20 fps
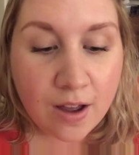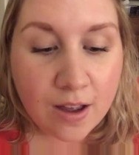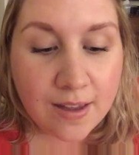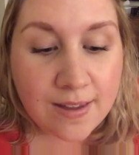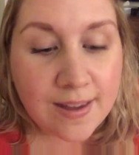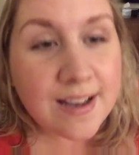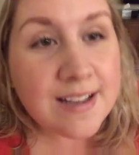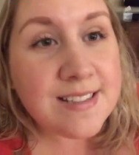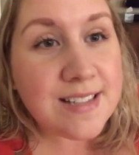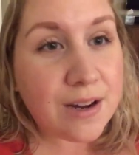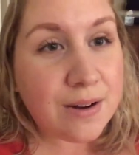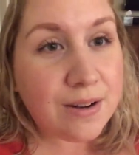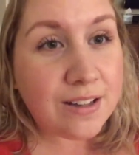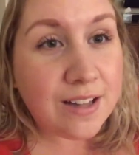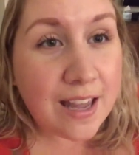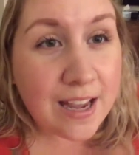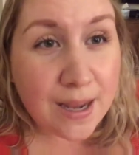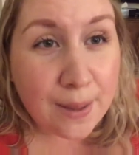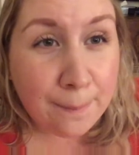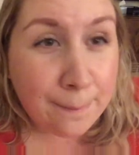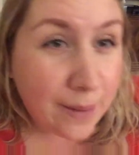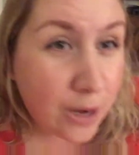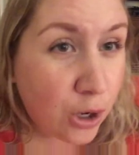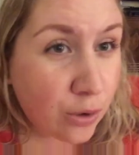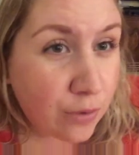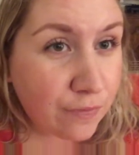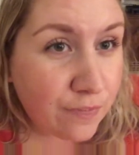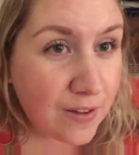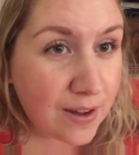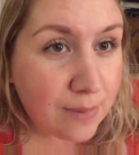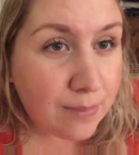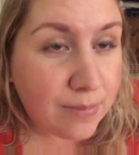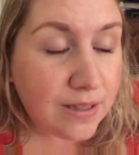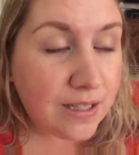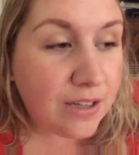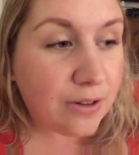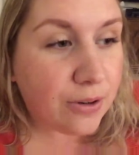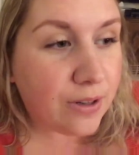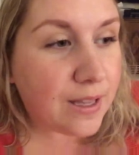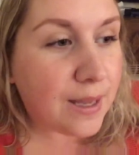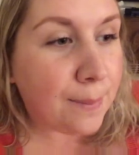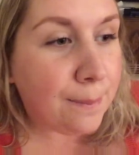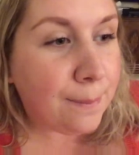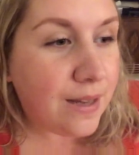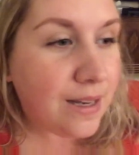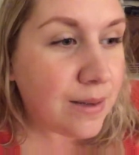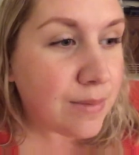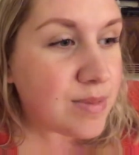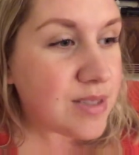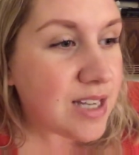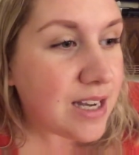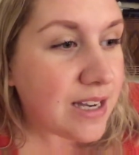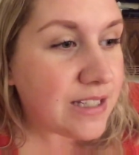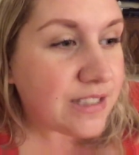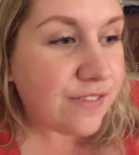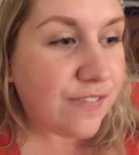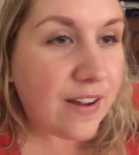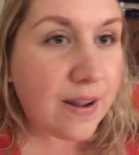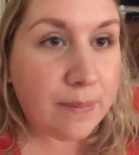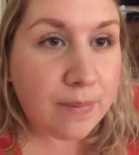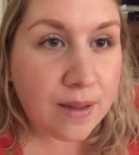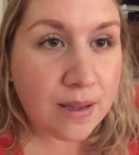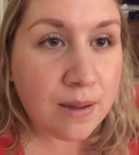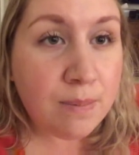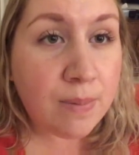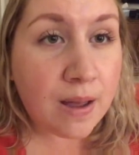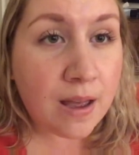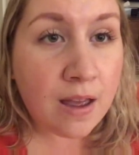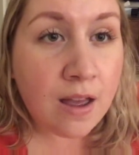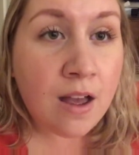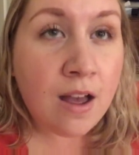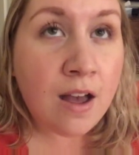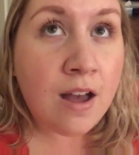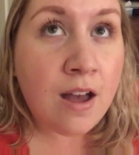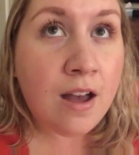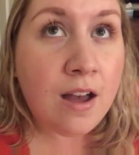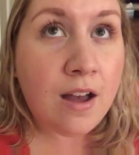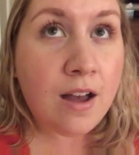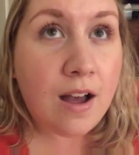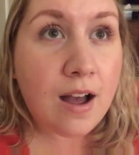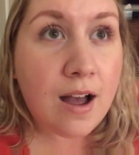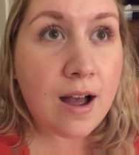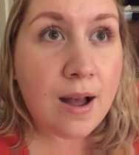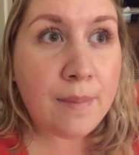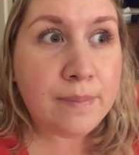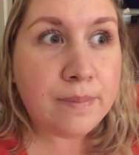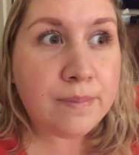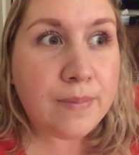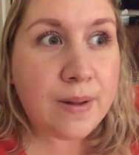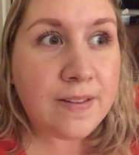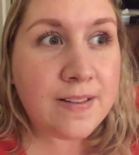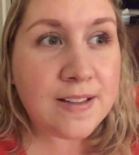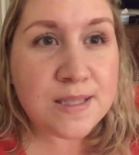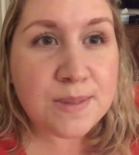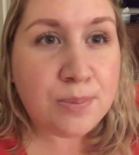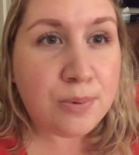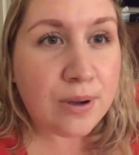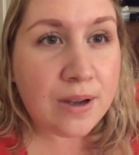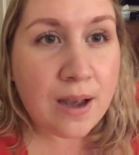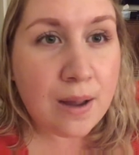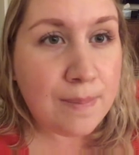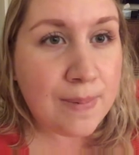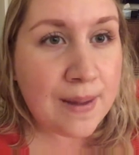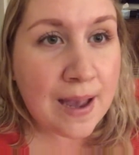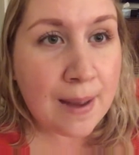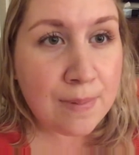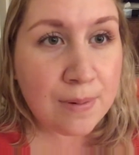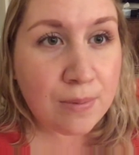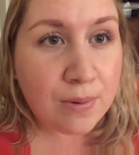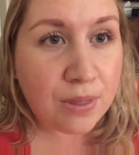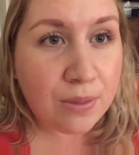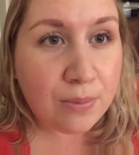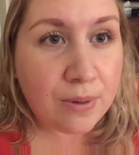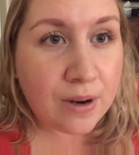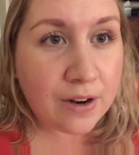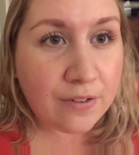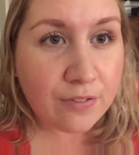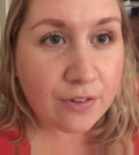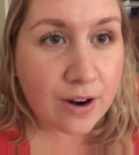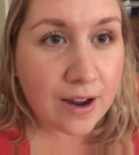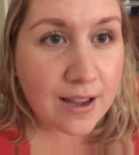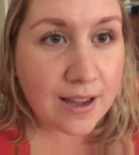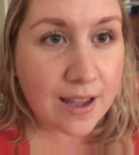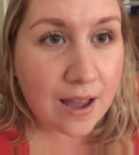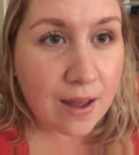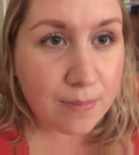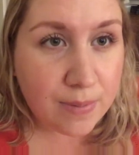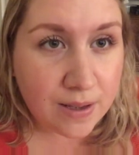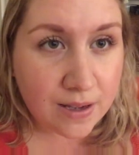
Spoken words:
yes, I would like a bigger family or like a medium-sized family, but at this point, I'd be happy with whatever I get